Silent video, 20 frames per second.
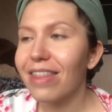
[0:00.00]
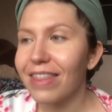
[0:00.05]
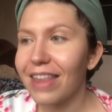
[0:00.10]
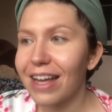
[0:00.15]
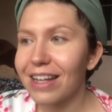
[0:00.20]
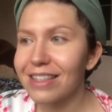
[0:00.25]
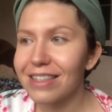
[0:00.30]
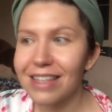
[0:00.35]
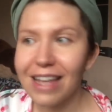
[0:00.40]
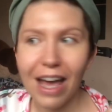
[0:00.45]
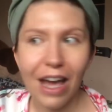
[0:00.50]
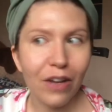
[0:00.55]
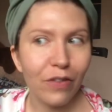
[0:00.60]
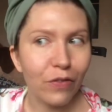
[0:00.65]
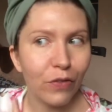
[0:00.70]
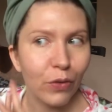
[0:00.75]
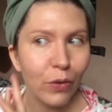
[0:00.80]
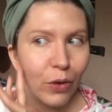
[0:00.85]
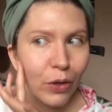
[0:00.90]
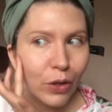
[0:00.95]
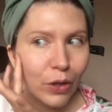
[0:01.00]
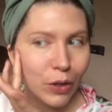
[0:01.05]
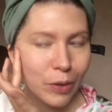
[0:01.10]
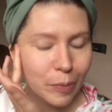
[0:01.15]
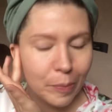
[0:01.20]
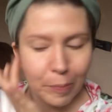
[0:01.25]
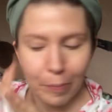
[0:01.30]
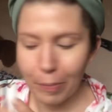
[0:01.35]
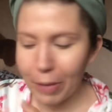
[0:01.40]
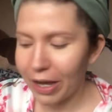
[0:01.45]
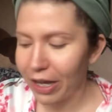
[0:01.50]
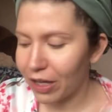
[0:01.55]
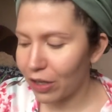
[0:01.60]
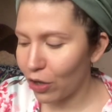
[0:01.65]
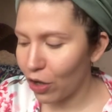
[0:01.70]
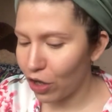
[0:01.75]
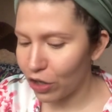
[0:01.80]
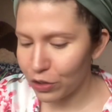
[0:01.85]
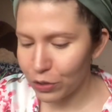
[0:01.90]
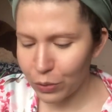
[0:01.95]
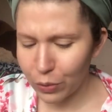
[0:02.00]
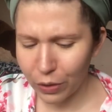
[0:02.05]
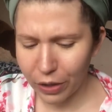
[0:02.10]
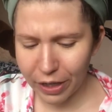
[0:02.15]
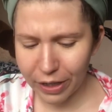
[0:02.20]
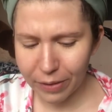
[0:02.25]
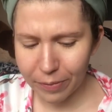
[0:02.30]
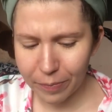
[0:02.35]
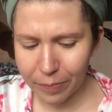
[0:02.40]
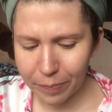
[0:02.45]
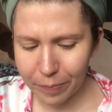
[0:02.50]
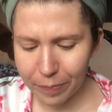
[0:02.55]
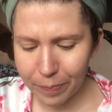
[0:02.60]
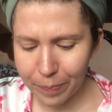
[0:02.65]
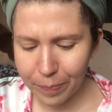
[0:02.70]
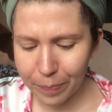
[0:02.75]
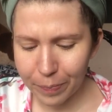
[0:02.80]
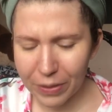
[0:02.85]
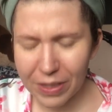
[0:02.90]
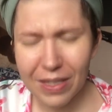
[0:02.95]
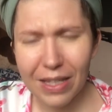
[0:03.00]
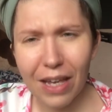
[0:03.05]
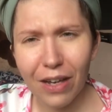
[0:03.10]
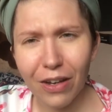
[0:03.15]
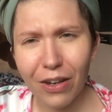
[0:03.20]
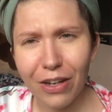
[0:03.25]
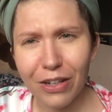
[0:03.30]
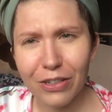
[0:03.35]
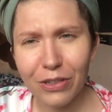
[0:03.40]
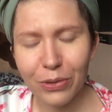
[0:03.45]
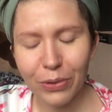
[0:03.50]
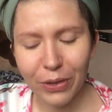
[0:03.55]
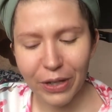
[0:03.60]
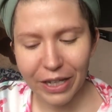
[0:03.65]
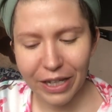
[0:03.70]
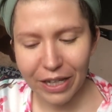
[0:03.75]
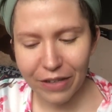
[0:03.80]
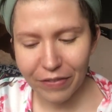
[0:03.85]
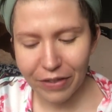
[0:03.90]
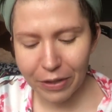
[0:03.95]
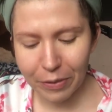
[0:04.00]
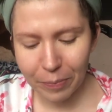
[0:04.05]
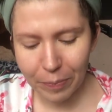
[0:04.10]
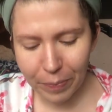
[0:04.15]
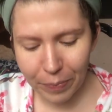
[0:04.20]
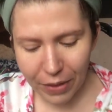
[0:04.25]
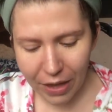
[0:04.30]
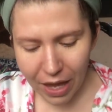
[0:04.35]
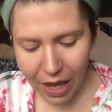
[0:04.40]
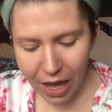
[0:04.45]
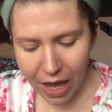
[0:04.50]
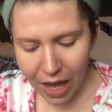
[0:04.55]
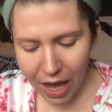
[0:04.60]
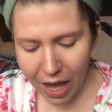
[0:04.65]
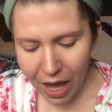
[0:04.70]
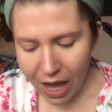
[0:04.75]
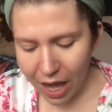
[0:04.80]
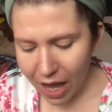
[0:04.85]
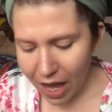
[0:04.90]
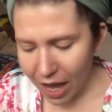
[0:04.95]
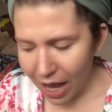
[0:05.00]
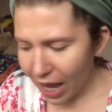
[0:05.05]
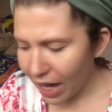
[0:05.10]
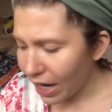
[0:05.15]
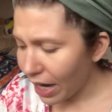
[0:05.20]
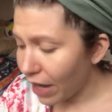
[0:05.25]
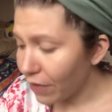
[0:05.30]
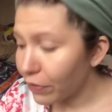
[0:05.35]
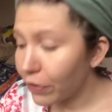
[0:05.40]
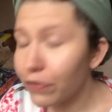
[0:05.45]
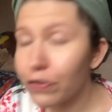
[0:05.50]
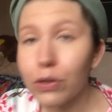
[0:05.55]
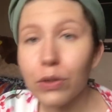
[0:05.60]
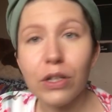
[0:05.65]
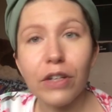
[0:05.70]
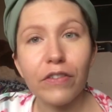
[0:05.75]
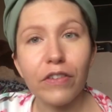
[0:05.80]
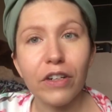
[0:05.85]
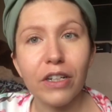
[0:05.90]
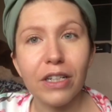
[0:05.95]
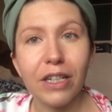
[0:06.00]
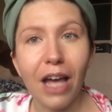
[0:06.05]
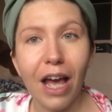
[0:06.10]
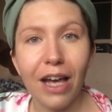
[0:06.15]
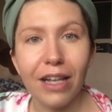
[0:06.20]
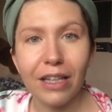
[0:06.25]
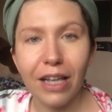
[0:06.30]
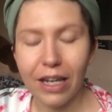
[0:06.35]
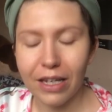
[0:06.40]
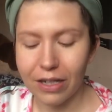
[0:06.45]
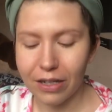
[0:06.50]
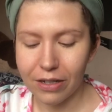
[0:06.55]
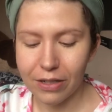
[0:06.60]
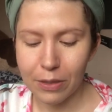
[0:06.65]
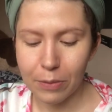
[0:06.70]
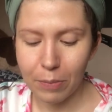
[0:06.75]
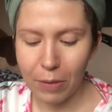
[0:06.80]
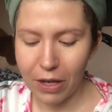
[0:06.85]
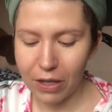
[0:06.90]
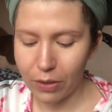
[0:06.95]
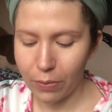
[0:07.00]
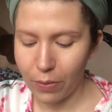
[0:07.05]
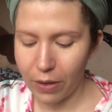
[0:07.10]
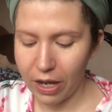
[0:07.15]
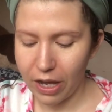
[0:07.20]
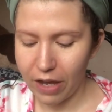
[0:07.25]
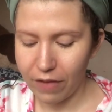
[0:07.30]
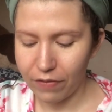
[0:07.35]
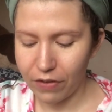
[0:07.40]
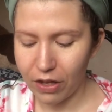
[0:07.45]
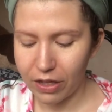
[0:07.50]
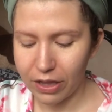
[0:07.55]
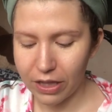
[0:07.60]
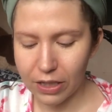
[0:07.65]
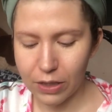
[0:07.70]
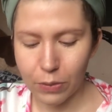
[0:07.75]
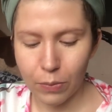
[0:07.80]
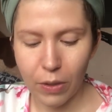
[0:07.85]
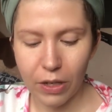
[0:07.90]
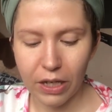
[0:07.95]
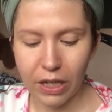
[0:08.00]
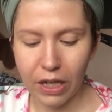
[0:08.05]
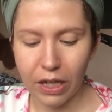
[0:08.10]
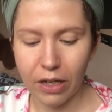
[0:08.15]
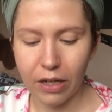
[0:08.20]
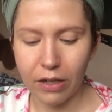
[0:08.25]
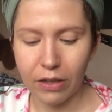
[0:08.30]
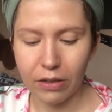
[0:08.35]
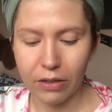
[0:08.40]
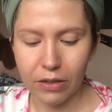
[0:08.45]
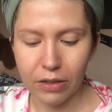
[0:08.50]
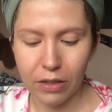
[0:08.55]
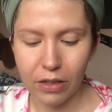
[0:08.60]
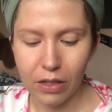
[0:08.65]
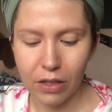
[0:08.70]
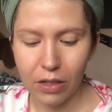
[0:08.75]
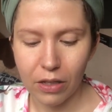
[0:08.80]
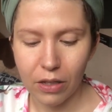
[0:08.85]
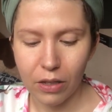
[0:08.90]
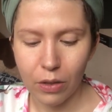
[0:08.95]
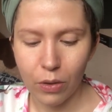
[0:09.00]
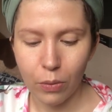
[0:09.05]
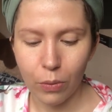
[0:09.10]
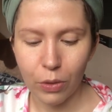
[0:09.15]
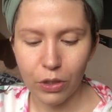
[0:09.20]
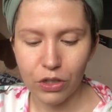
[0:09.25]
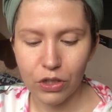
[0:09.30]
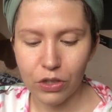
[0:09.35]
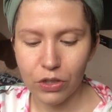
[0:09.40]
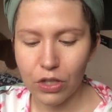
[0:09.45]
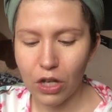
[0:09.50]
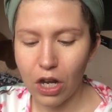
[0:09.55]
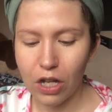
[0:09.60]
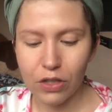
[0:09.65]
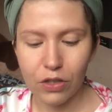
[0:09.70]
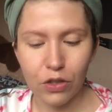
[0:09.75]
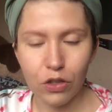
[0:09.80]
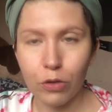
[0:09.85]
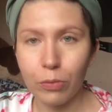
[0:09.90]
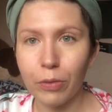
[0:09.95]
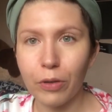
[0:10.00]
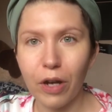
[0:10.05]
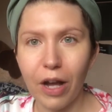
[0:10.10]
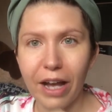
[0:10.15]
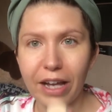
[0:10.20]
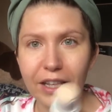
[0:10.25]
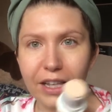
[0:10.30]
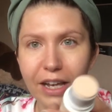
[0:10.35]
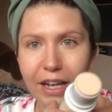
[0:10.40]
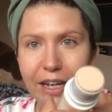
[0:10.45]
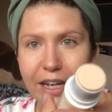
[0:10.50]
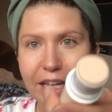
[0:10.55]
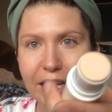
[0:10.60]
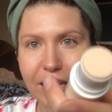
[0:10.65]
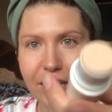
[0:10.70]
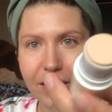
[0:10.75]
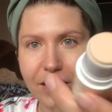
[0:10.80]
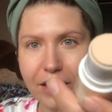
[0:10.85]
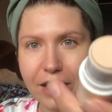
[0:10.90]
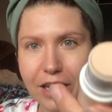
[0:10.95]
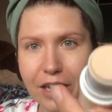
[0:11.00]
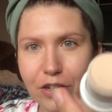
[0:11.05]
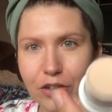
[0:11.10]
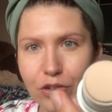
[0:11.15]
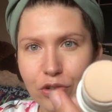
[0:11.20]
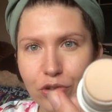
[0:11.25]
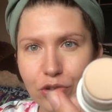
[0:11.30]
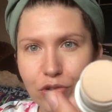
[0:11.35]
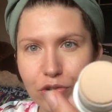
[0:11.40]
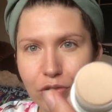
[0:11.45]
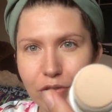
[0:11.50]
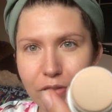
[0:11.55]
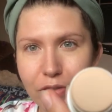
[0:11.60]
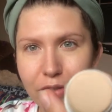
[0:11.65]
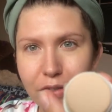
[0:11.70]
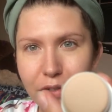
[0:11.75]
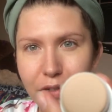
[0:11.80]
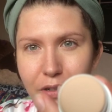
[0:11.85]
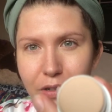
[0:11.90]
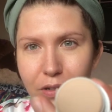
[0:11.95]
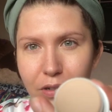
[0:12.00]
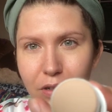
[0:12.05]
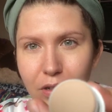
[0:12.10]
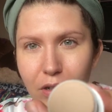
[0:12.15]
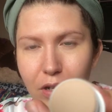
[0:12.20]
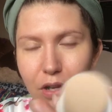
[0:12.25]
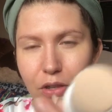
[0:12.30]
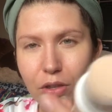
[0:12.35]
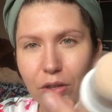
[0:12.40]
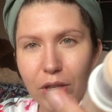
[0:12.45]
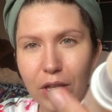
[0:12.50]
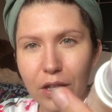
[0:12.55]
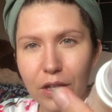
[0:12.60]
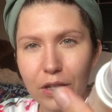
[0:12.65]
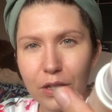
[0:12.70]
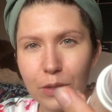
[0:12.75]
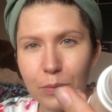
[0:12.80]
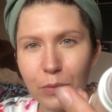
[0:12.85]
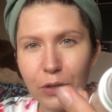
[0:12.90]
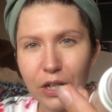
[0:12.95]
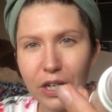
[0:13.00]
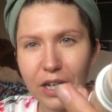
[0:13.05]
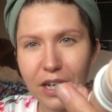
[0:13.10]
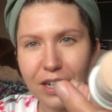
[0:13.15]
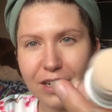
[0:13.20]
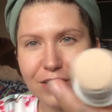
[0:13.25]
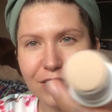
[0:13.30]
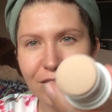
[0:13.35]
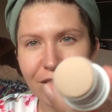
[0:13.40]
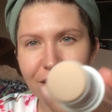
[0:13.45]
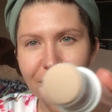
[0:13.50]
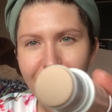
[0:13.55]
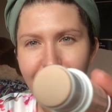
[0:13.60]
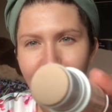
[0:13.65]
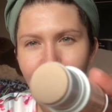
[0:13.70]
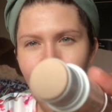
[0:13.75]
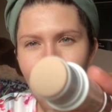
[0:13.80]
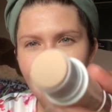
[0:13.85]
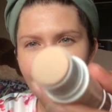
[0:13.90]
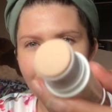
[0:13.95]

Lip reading: that's that for my contouring. Is that contouring even? And I have a few different highlighters, by the way. I've got this one here, which is not super highlighty-ish, although that looks pretty nice on camera.